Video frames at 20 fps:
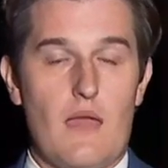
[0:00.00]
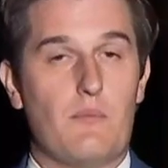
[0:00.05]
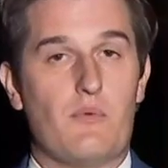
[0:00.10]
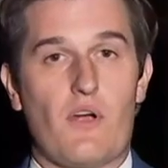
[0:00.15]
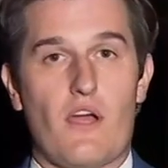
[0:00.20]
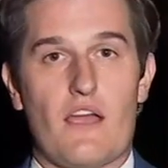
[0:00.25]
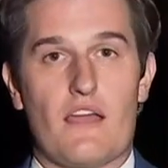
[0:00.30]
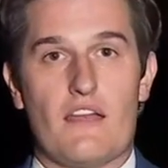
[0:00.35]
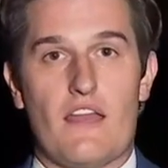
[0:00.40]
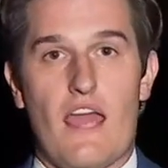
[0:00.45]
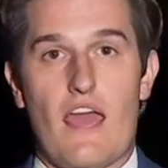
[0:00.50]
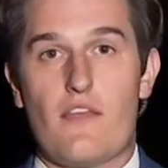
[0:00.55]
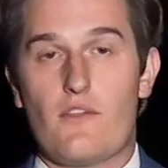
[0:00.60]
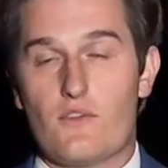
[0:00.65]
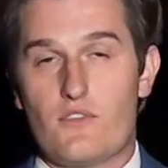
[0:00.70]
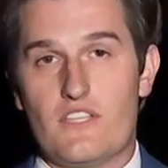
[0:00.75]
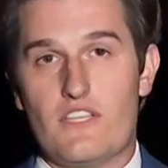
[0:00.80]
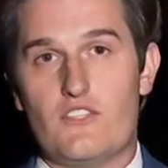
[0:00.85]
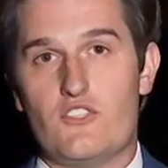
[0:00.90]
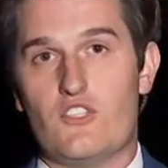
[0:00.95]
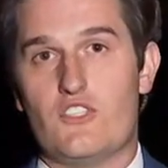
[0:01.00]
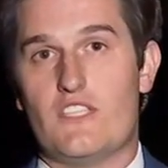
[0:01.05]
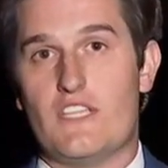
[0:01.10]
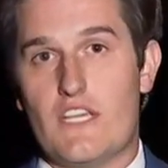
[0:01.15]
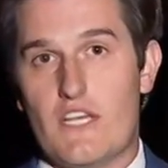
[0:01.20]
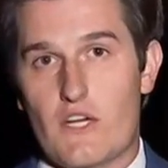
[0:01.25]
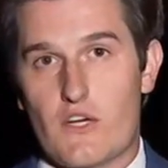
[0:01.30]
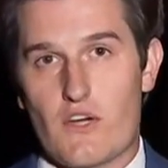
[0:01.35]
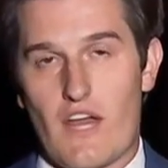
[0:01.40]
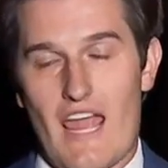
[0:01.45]
Hey, Brian. Heather
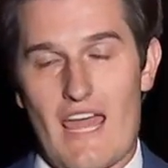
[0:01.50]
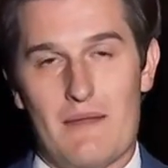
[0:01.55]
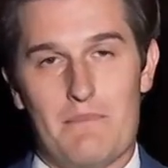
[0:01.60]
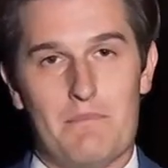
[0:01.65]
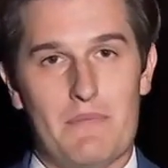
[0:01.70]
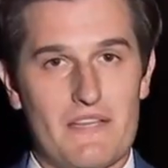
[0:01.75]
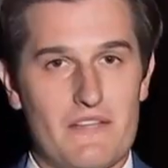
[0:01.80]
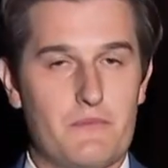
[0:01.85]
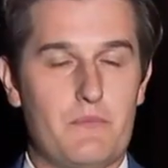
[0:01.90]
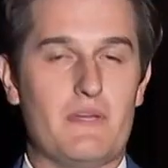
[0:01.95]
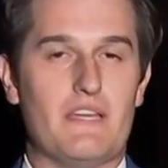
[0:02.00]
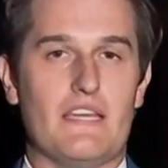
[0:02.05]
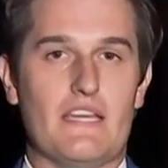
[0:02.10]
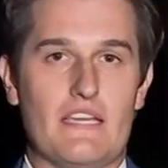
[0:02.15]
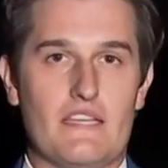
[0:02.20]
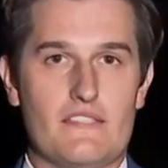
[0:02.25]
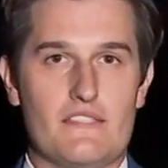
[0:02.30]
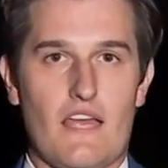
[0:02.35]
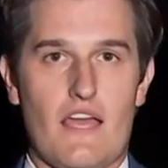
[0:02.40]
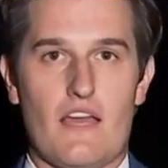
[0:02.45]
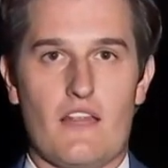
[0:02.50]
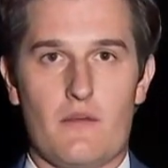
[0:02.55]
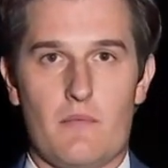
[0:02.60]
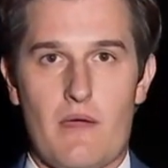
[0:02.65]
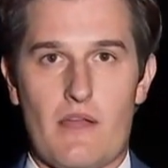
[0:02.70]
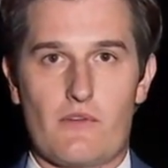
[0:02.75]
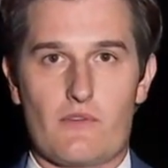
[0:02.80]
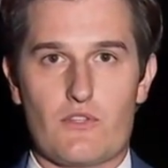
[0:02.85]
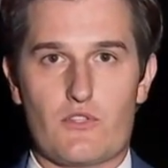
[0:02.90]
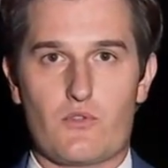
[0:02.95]
teaches here at Bixby East
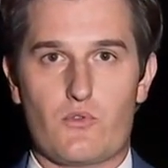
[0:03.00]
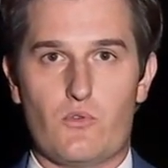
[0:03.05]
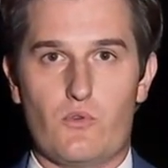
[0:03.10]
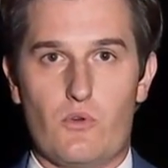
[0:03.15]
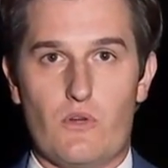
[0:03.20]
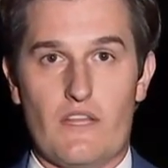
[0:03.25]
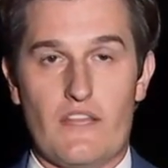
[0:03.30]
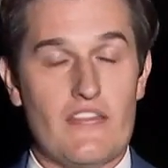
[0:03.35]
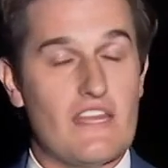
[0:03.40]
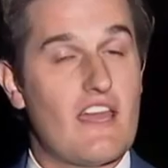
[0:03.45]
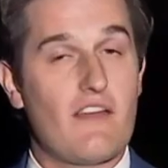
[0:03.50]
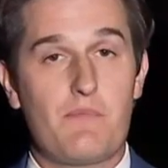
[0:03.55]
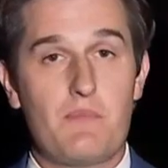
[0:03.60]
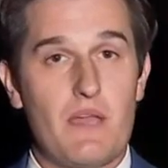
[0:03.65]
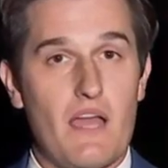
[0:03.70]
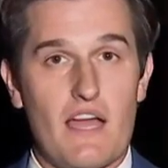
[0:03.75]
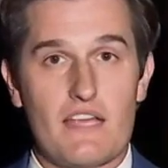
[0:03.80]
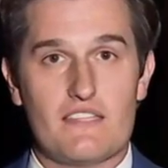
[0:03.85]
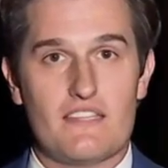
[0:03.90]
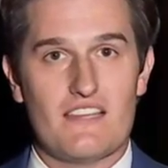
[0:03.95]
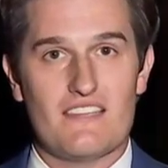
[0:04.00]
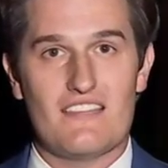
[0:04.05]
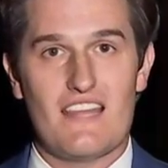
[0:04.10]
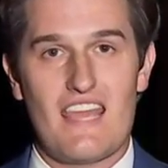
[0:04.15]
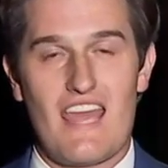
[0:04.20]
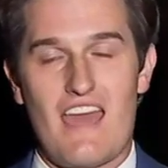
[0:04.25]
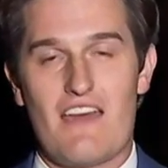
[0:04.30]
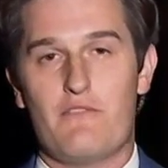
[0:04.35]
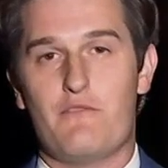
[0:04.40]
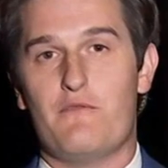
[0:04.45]
Elementary School, and the FBI
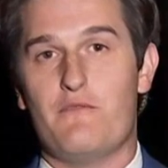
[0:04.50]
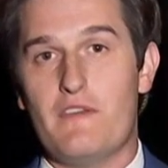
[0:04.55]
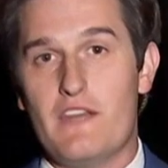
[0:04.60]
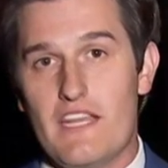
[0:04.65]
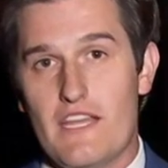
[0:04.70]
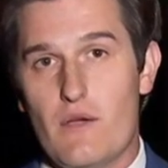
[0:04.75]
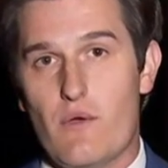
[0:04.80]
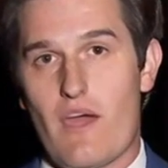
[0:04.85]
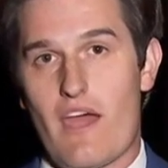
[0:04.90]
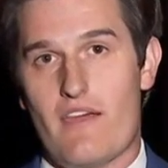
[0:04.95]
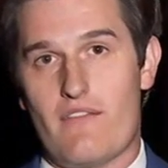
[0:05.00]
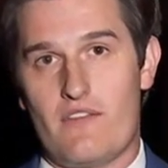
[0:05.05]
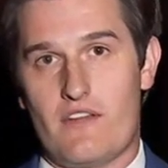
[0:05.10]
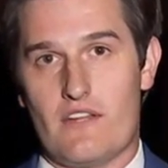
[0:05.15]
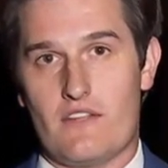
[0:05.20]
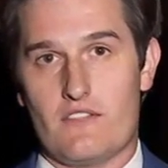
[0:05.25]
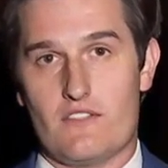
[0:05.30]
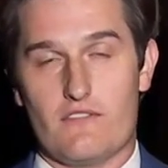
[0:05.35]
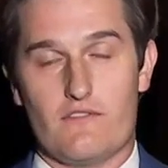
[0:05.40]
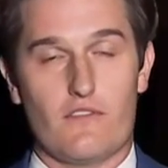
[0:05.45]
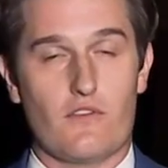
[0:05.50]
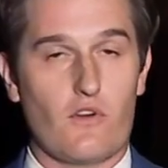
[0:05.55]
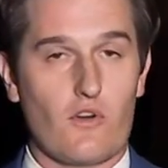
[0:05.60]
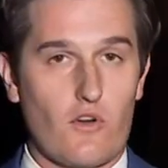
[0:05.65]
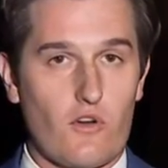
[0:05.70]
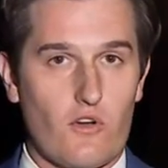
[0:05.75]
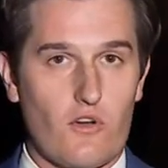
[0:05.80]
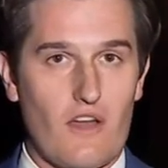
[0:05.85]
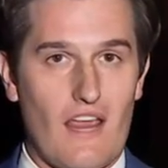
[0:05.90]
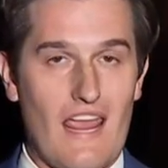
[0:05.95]
says they have video evidence of
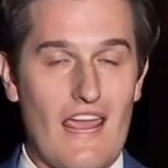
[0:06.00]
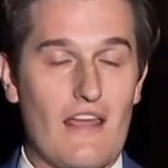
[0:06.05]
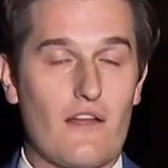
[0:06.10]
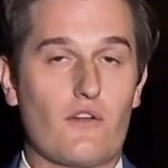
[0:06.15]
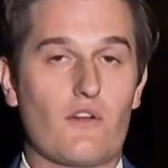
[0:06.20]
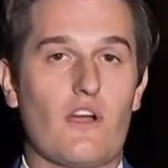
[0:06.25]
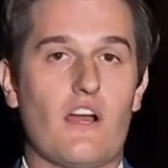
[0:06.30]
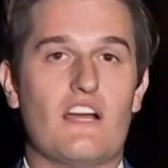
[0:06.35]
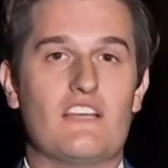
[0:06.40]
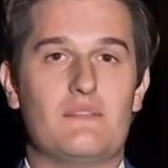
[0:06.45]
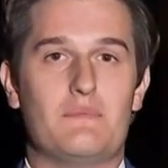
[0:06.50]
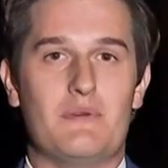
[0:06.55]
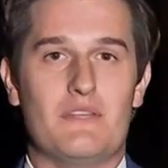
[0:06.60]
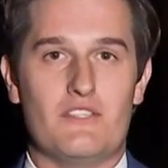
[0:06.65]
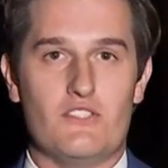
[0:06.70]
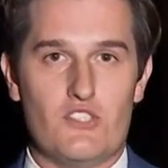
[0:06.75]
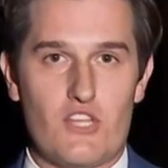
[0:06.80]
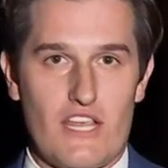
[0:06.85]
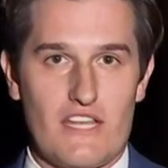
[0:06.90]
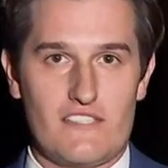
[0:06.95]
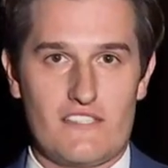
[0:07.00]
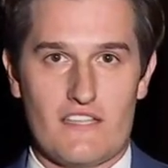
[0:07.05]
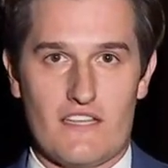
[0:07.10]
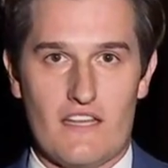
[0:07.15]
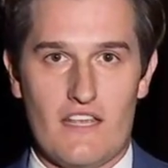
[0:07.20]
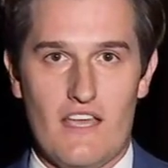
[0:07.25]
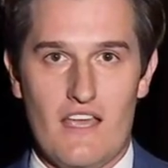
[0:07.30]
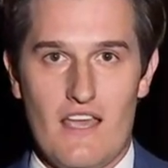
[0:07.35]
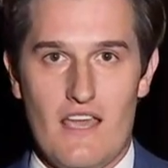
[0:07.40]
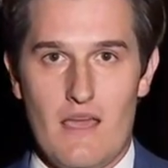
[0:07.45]
her and her husband,
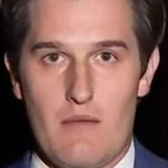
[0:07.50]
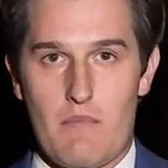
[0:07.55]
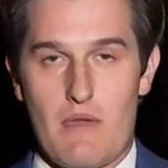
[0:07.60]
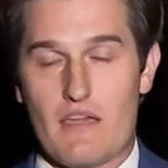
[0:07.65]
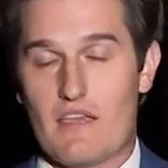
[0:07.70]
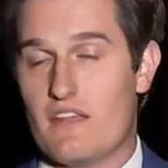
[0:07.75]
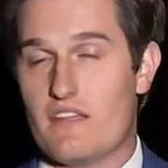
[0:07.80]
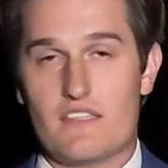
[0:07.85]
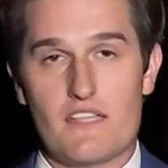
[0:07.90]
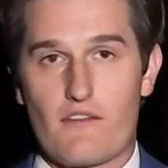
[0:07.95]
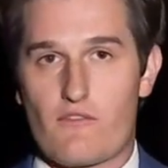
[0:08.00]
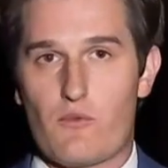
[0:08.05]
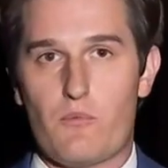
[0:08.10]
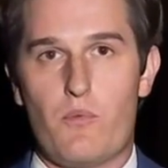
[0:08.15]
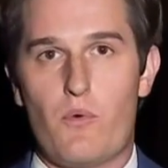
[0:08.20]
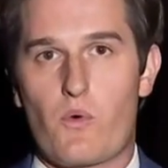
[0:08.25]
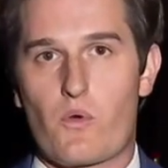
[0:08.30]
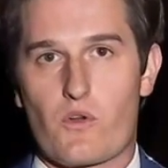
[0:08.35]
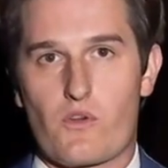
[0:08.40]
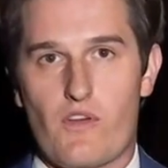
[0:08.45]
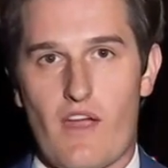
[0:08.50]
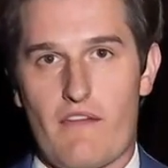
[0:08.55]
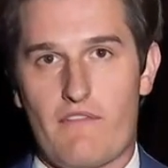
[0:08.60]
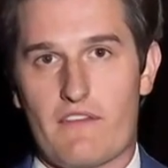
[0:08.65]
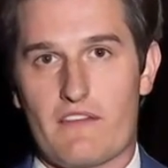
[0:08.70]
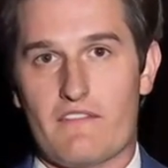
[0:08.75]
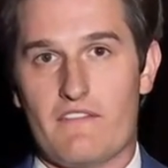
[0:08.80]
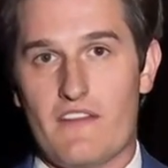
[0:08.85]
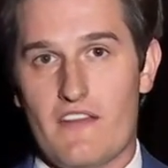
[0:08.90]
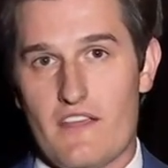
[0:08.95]
Jason, making several
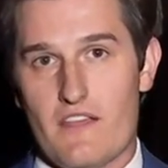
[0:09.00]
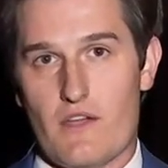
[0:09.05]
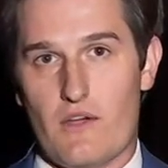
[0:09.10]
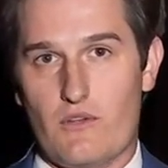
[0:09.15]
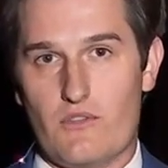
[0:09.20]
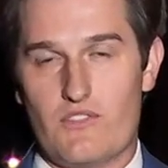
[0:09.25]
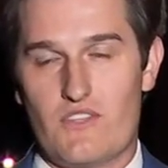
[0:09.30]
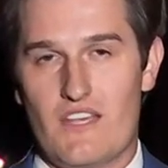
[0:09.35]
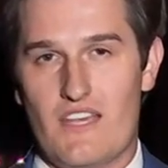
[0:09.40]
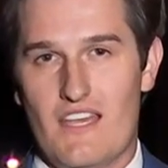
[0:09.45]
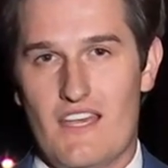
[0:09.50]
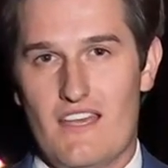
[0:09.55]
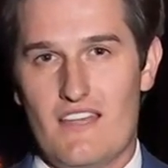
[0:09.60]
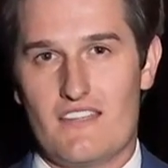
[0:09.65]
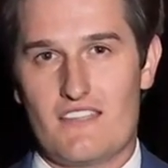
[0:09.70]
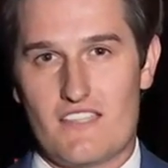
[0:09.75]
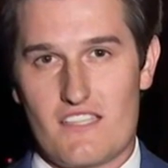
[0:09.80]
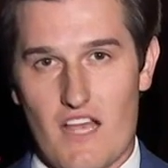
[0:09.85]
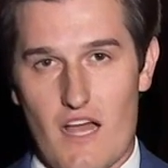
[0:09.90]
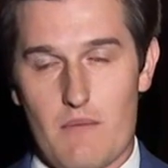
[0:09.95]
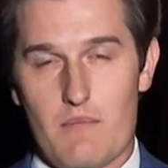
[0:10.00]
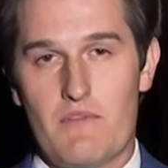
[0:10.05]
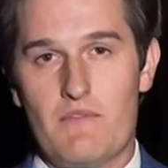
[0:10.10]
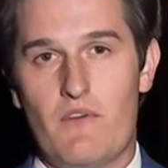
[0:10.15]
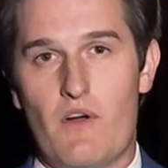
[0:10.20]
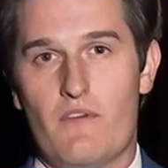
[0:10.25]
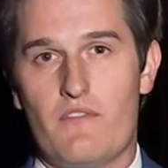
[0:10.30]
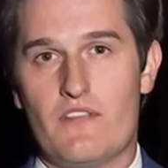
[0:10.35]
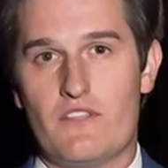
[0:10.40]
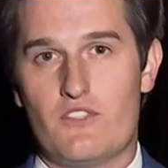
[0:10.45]
pornographic videos, some
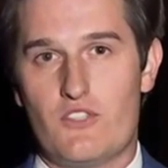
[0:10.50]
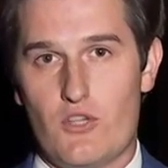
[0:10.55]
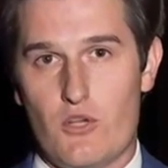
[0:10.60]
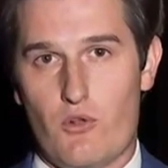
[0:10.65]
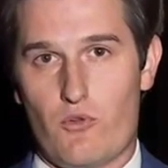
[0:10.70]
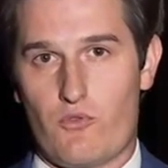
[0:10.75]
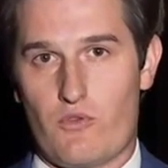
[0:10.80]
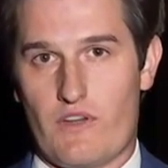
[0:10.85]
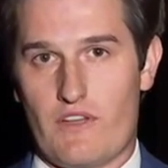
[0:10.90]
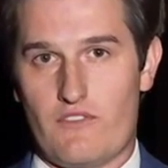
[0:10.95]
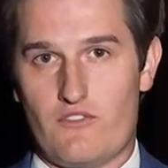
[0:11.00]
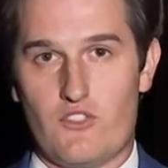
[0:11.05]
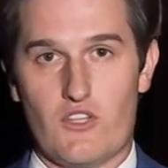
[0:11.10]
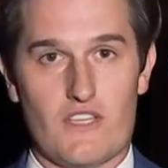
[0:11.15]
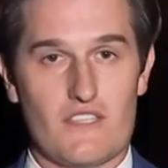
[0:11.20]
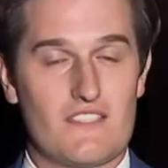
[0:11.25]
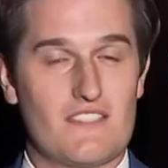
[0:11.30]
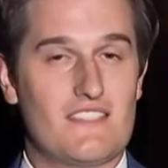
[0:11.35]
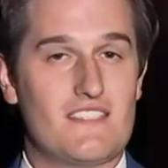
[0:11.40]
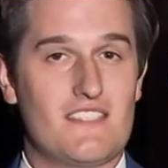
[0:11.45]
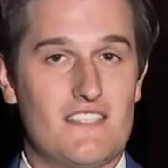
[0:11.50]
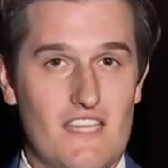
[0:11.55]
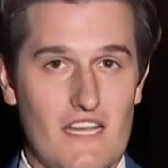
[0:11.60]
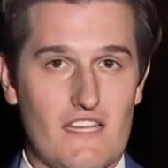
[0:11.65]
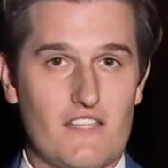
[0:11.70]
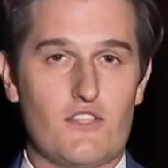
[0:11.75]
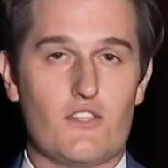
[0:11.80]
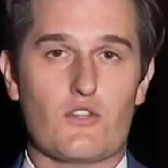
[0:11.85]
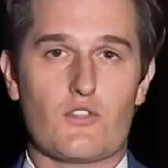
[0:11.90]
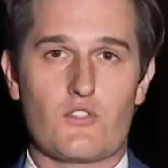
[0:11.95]
involving children just
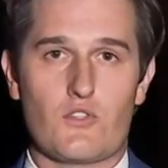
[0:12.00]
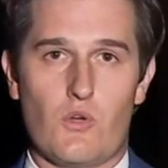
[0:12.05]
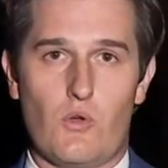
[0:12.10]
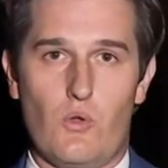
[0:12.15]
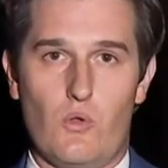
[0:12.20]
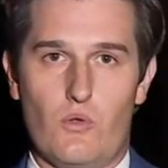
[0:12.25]
six years